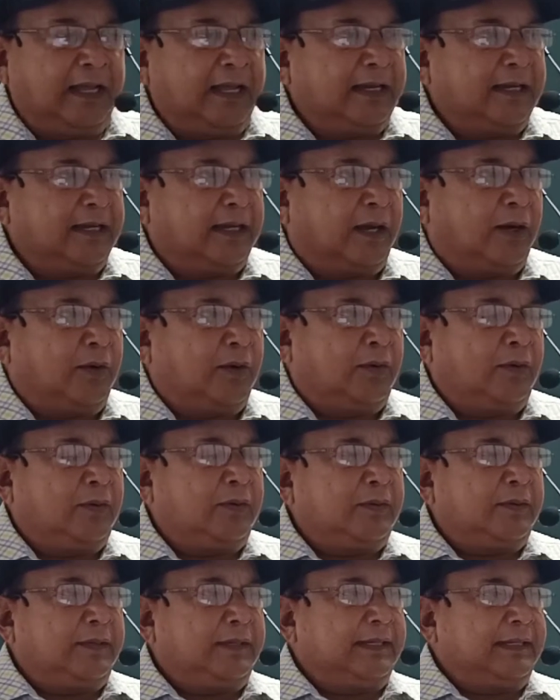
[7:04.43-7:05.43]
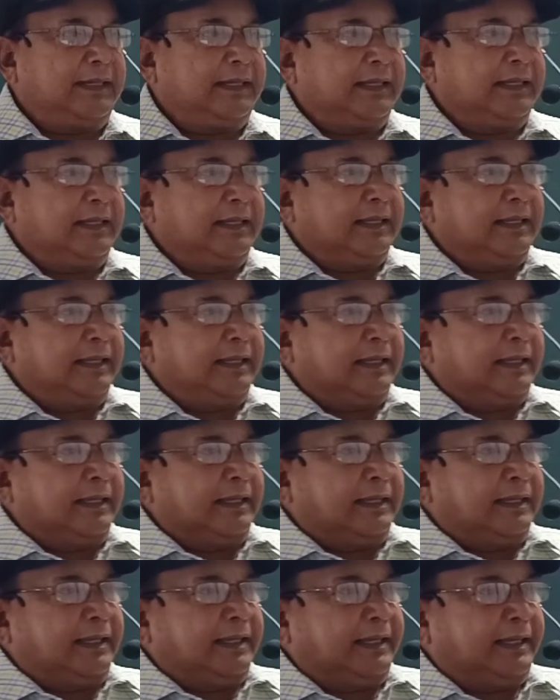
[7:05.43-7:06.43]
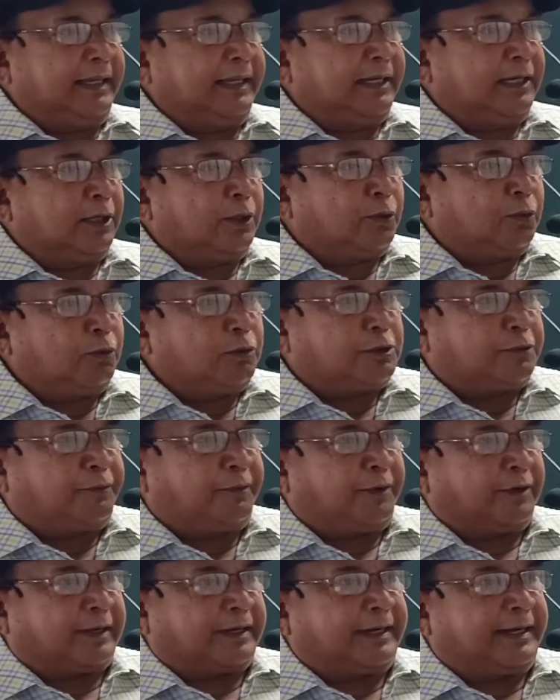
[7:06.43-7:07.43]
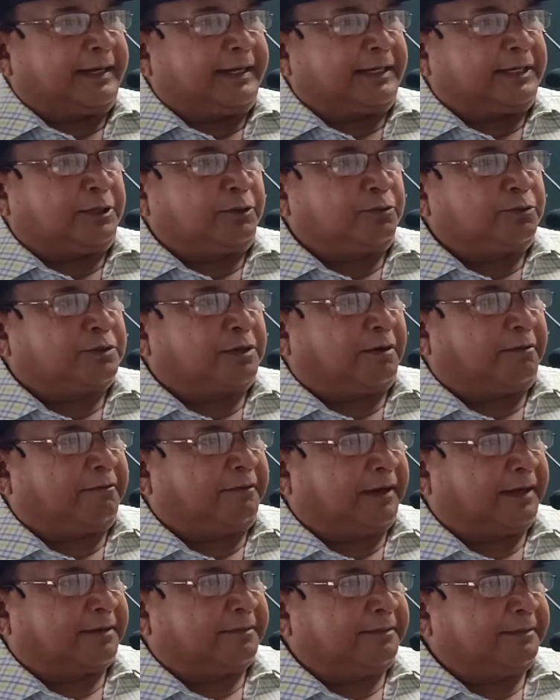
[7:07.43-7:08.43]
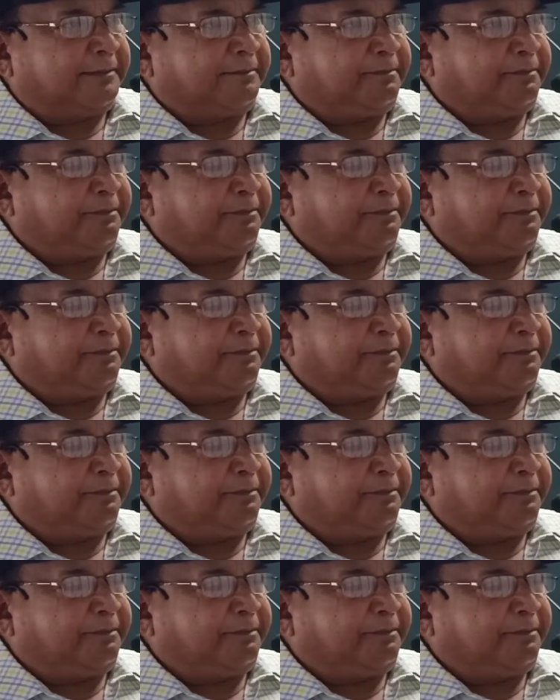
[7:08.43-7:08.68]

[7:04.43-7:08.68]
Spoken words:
Now, in rules for correct use of verb,